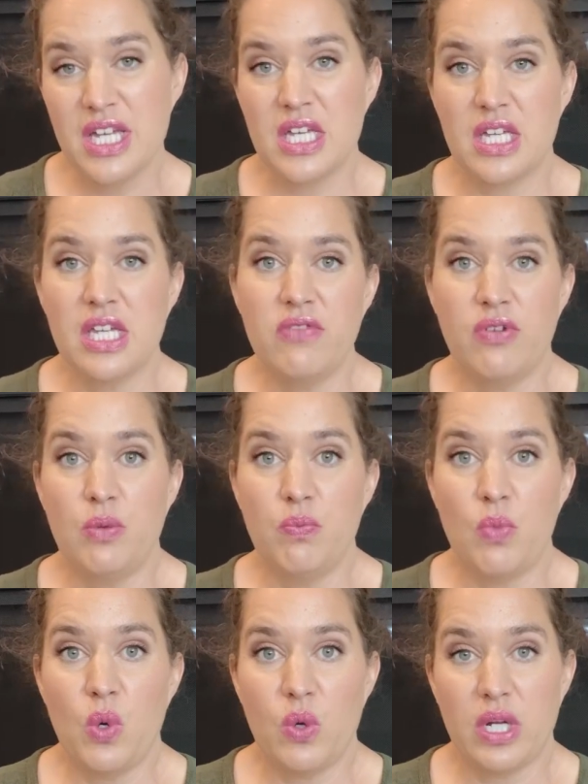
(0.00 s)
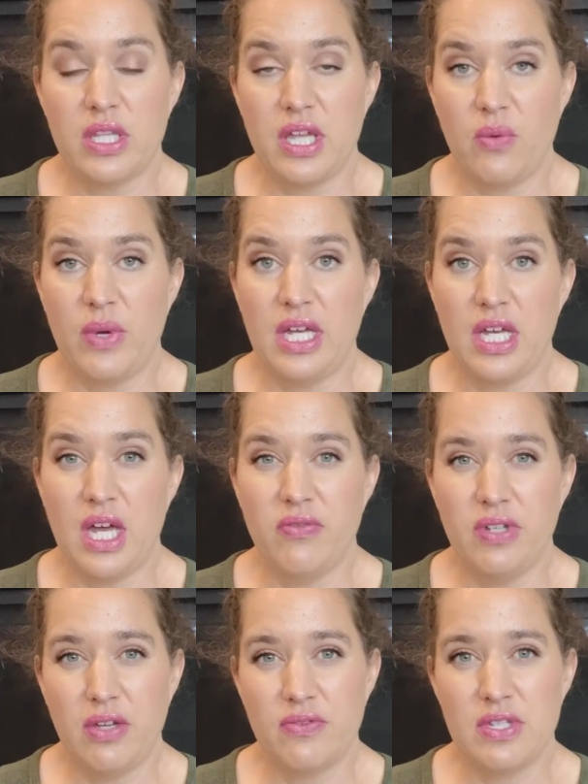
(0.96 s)
even more. That way I have
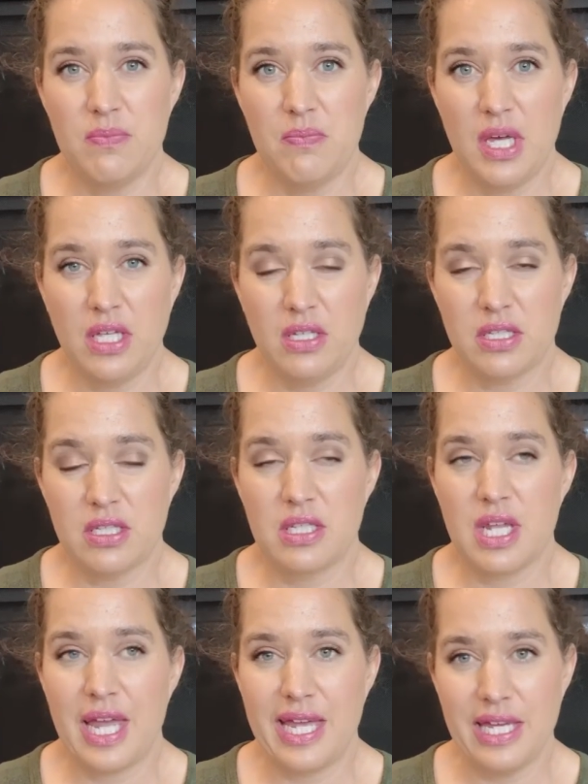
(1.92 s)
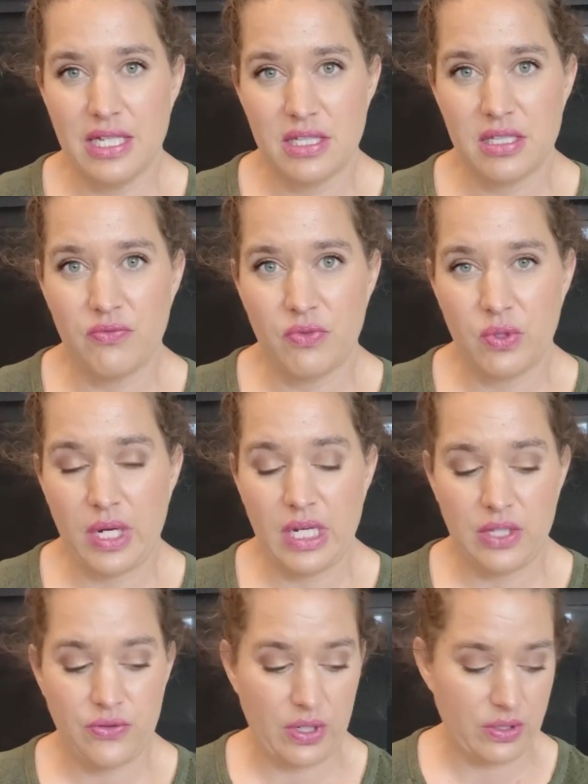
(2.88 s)
enough to melt and some variety
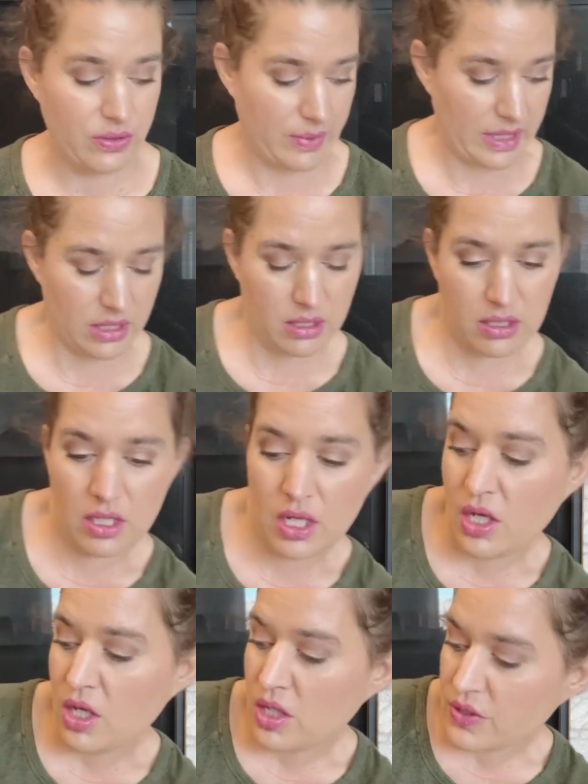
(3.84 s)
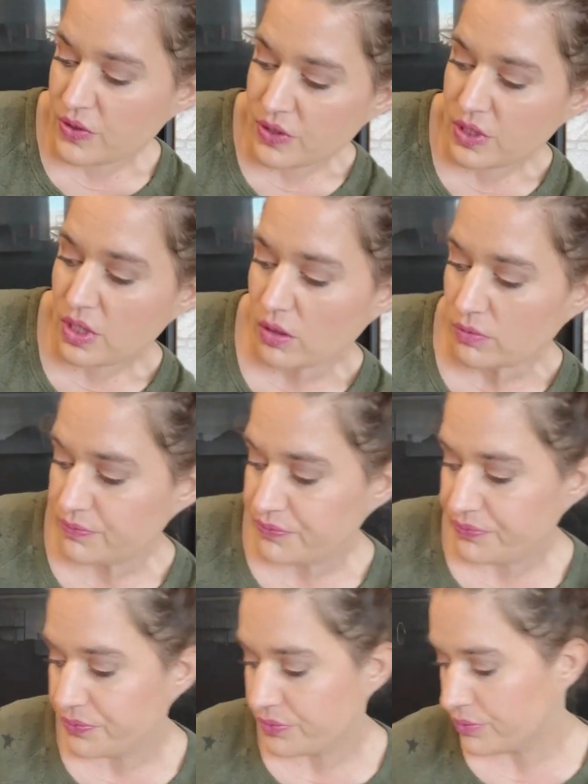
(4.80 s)
throughout the week. So
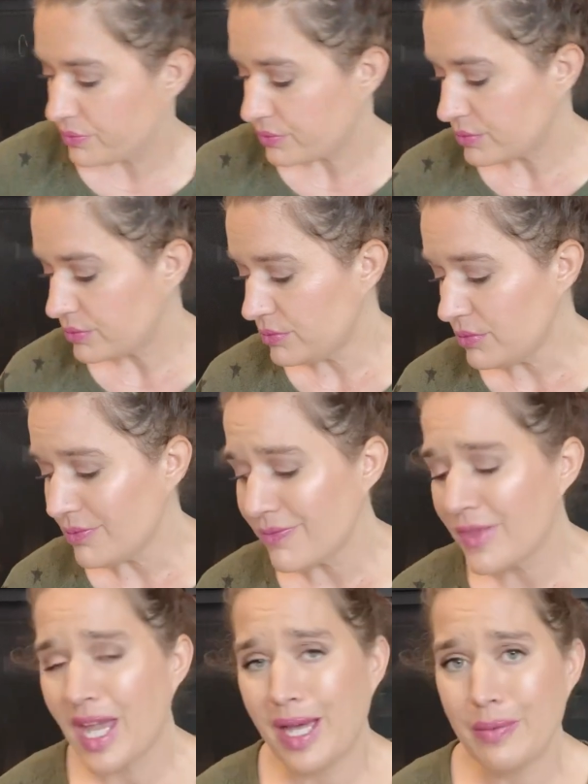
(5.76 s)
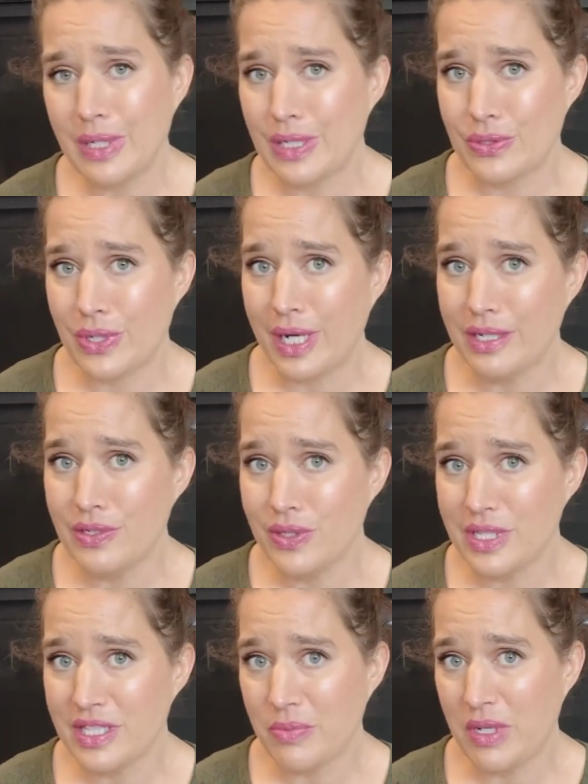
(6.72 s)
I'm gonna try and do
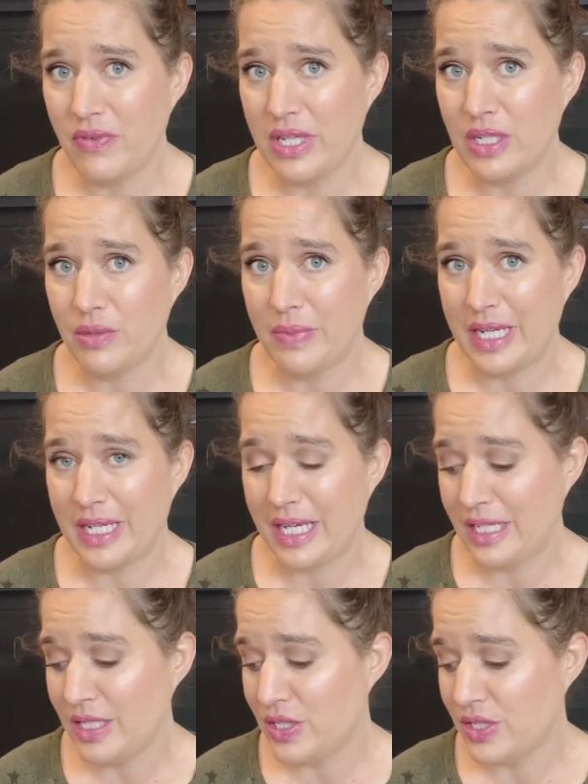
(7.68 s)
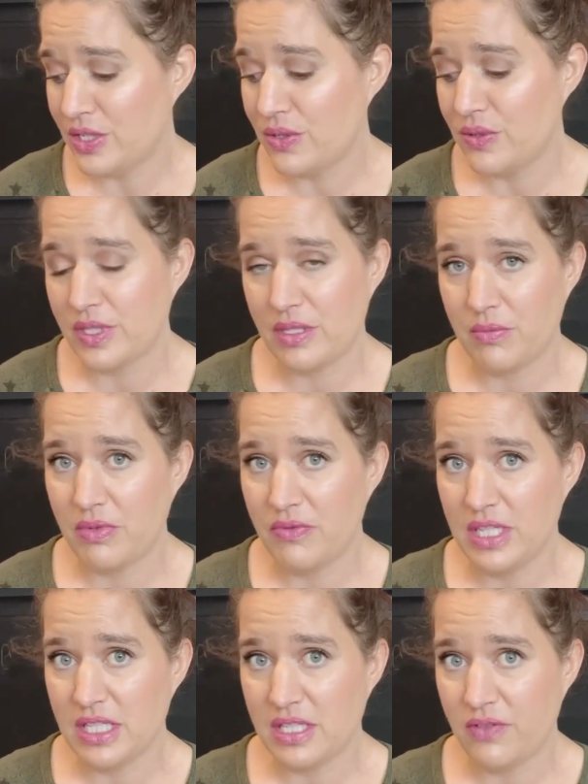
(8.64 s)
this by vendor, but I kind of just threw some of
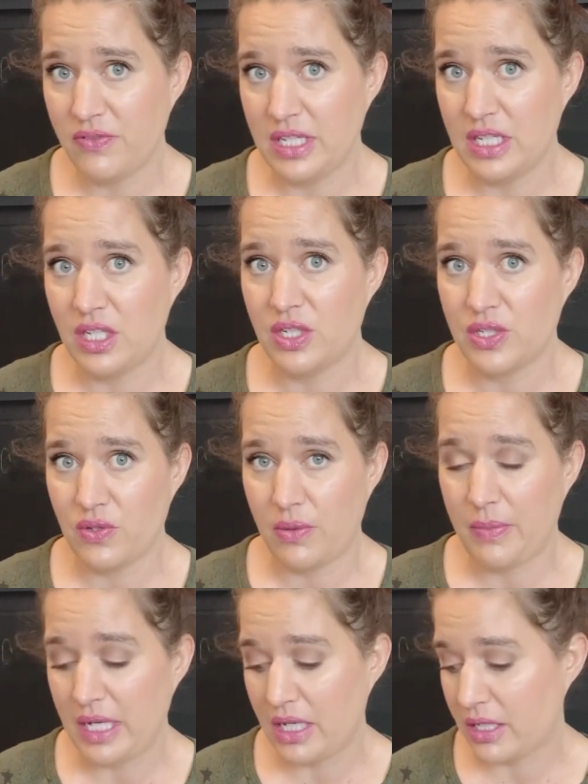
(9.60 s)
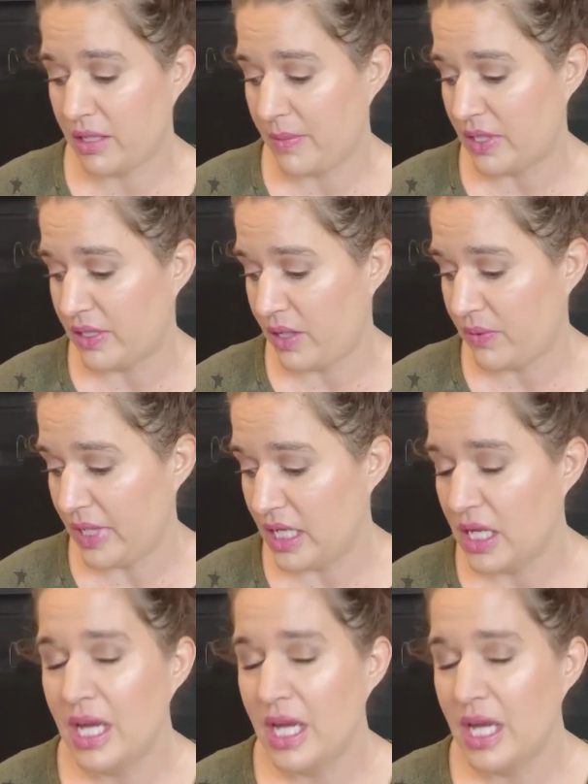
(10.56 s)
this stuff in here, so it might not come out that way.